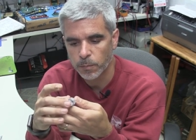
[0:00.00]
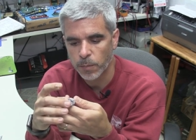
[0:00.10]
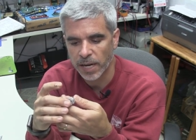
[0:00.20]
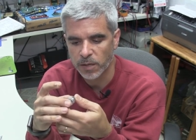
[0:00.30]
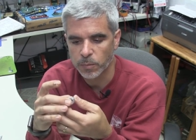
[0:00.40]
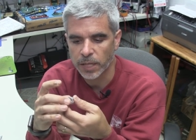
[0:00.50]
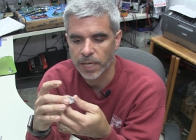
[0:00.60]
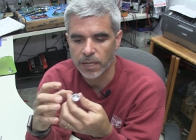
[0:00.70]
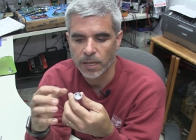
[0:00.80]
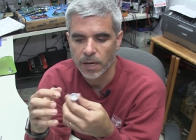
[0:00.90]
backup
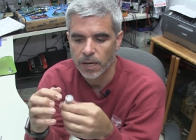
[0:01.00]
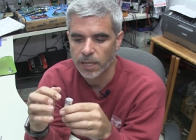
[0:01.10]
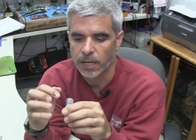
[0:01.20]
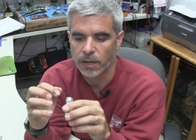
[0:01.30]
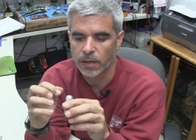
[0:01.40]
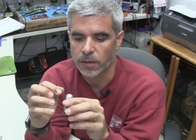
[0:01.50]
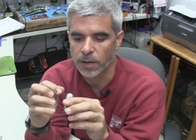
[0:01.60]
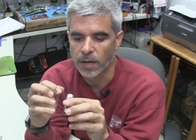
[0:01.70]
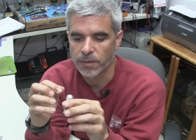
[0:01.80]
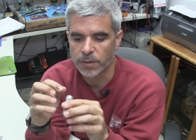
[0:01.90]
light, here you
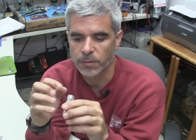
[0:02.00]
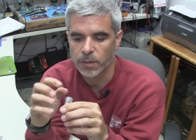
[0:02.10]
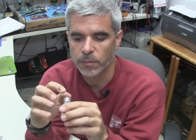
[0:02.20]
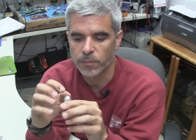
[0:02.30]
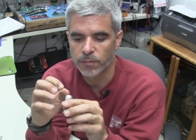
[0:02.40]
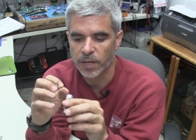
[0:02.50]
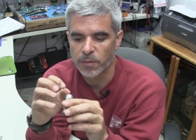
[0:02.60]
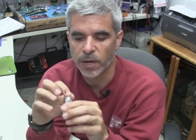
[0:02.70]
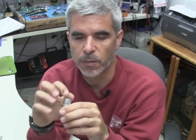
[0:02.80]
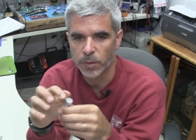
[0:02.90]
have 3 very
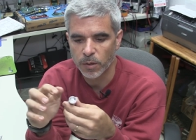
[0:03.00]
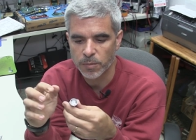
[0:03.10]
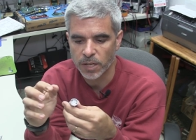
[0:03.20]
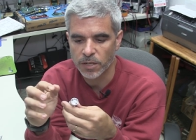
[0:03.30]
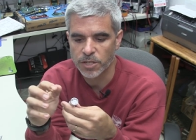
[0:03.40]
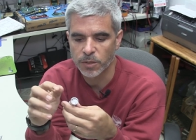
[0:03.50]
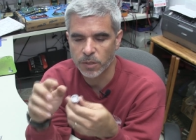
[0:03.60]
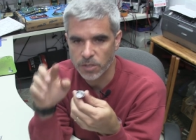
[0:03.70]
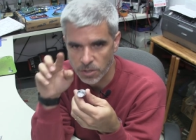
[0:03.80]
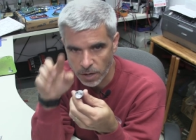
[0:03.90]
bright bulbs that are
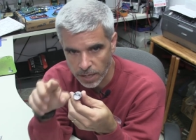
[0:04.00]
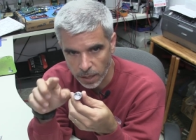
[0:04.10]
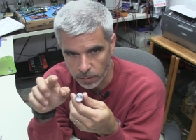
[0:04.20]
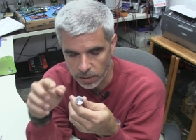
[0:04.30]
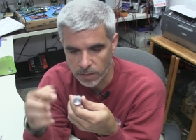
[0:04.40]
shooting straight out,